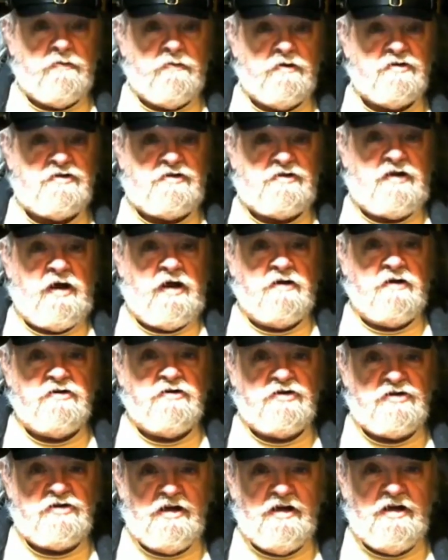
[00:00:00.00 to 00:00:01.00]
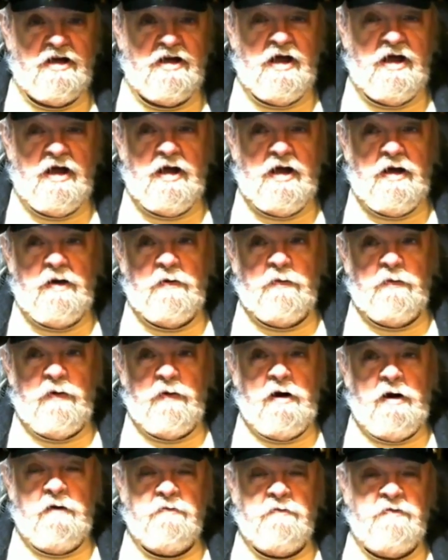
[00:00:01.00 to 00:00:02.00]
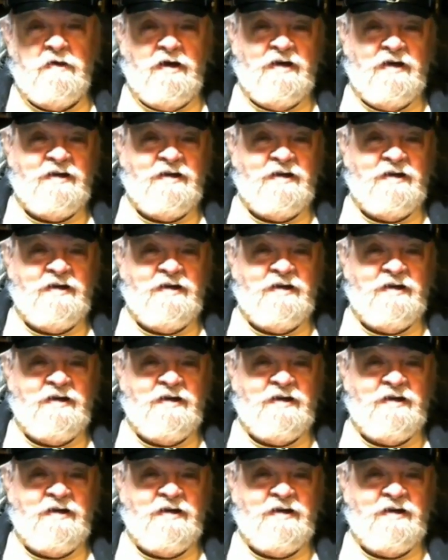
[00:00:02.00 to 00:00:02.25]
on the stench. Well,